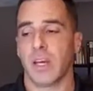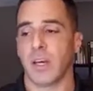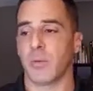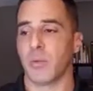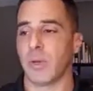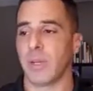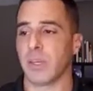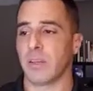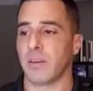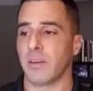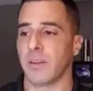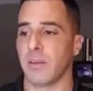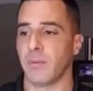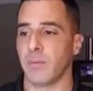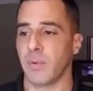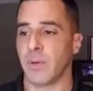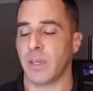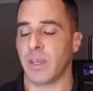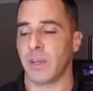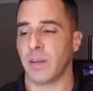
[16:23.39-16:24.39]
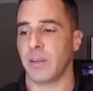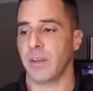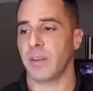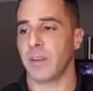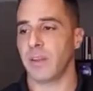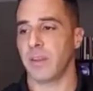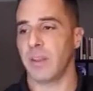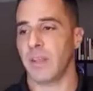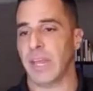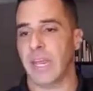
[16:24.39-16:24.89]
We
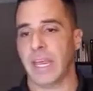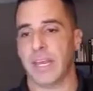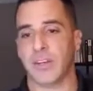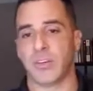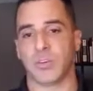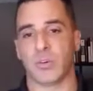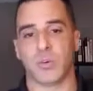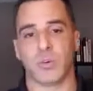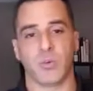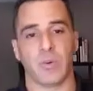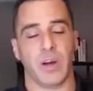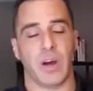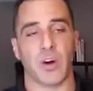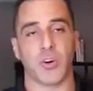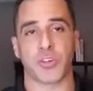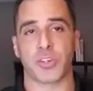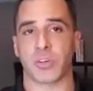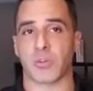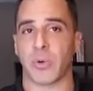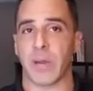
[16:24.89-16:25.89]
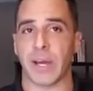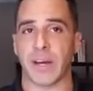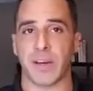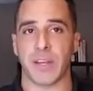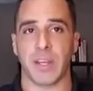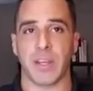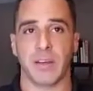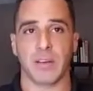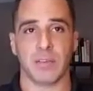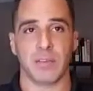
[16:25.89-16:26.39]
can handle all your
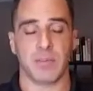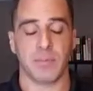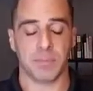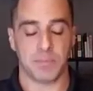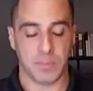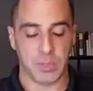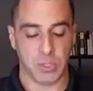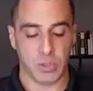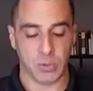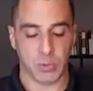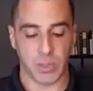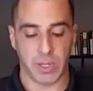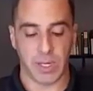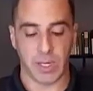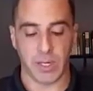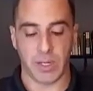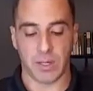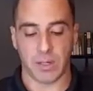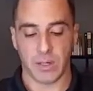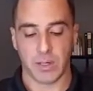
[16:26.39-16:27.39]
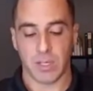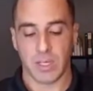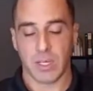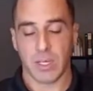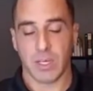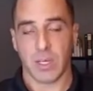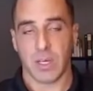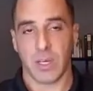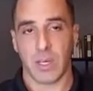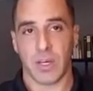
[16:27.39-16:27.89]
routing between
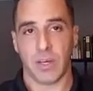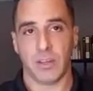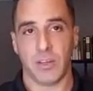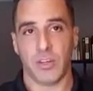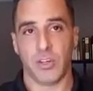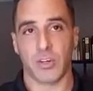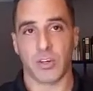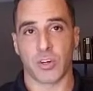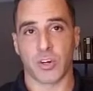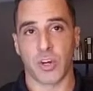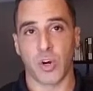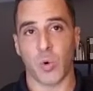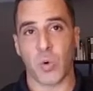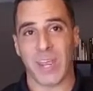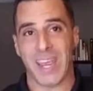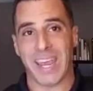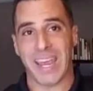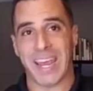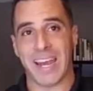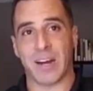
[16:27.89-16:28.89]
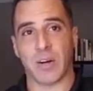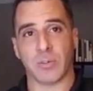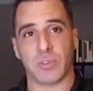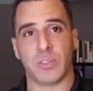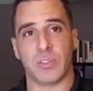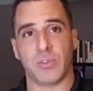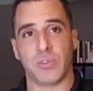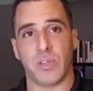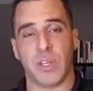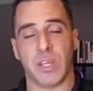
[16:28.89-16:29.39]
your going out
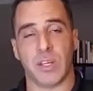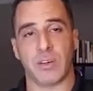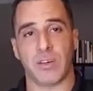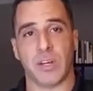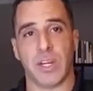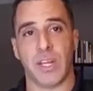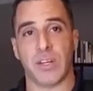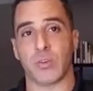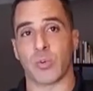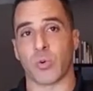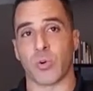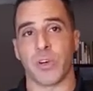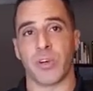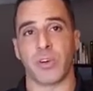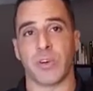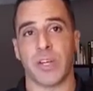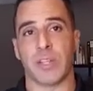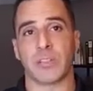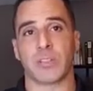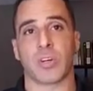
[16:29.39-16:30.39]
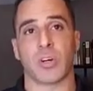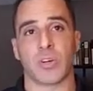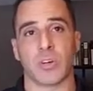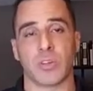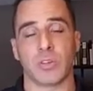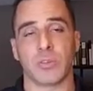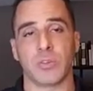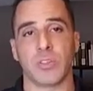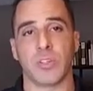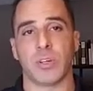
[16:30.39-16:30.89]
to the internet or your
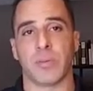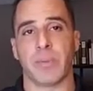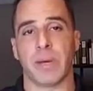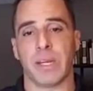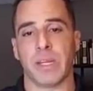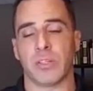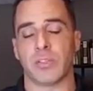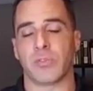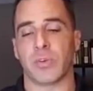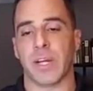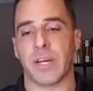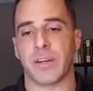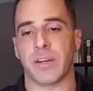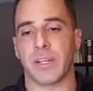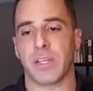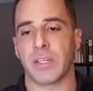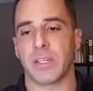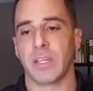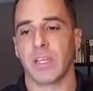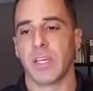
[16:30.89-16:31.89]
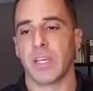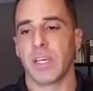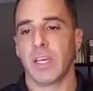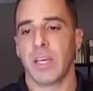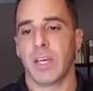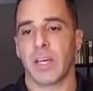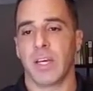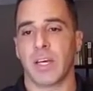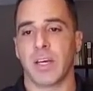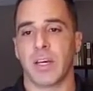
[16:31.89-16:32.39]
internal, your managed routing.
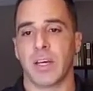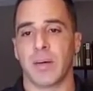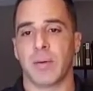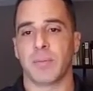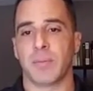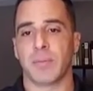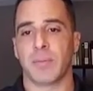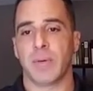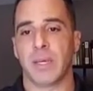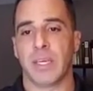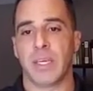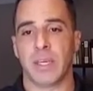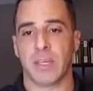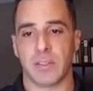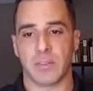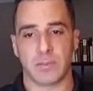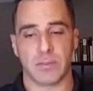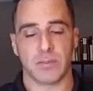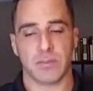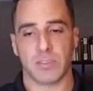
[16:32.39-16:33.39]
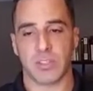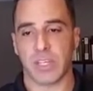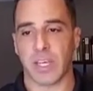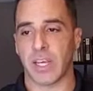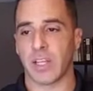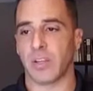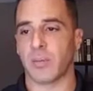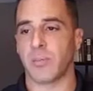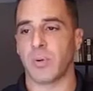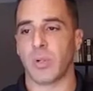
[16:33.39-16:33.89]
Again,
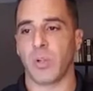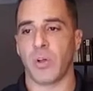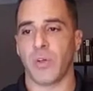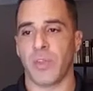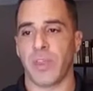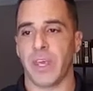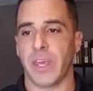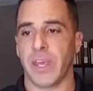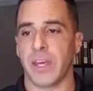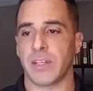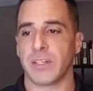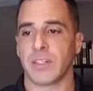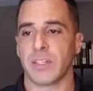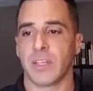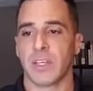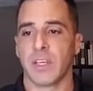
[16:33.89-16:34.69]
scalable on that.